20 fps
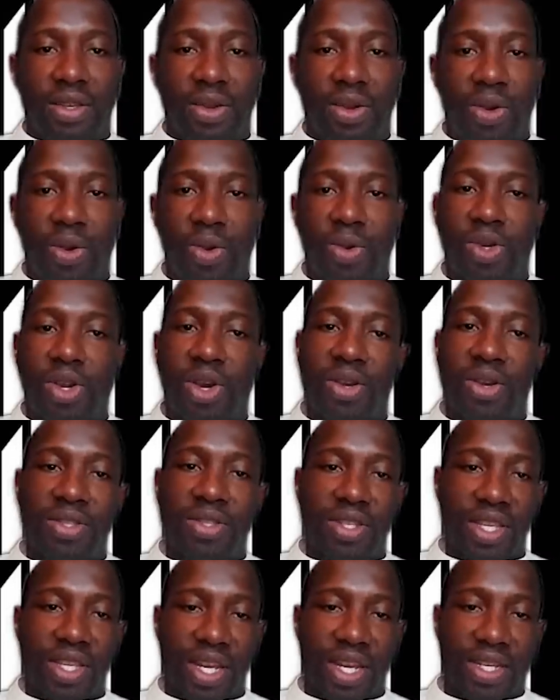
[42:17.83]
hold on
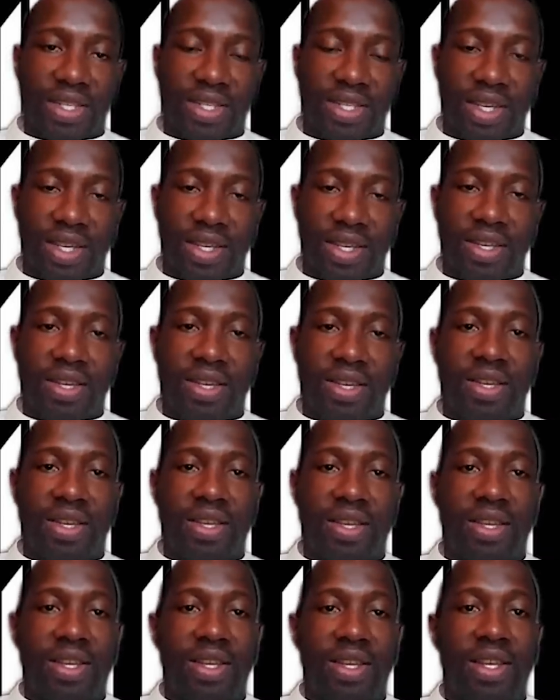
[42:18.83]
to Yache
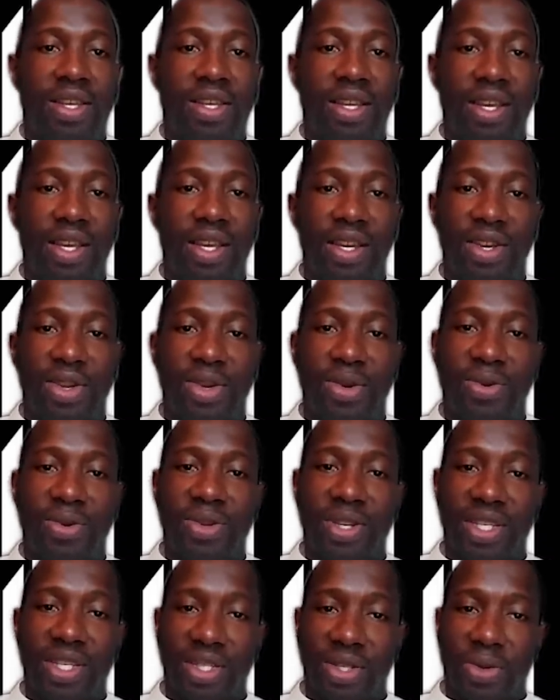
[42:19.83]
and know
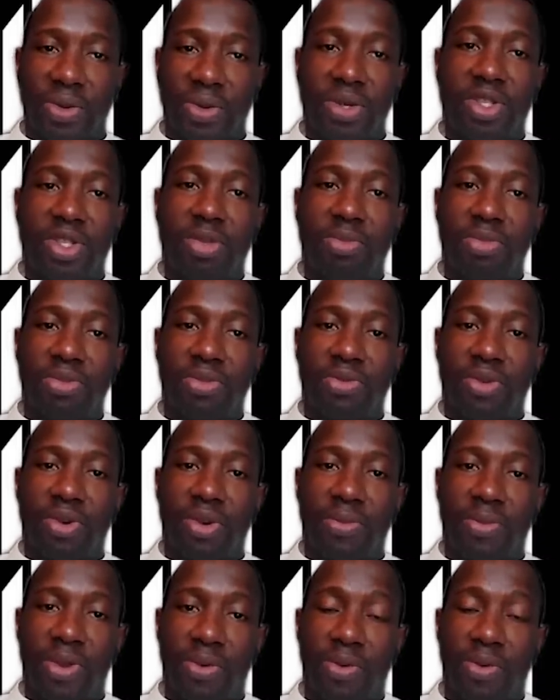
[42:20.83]
he's going to perform it.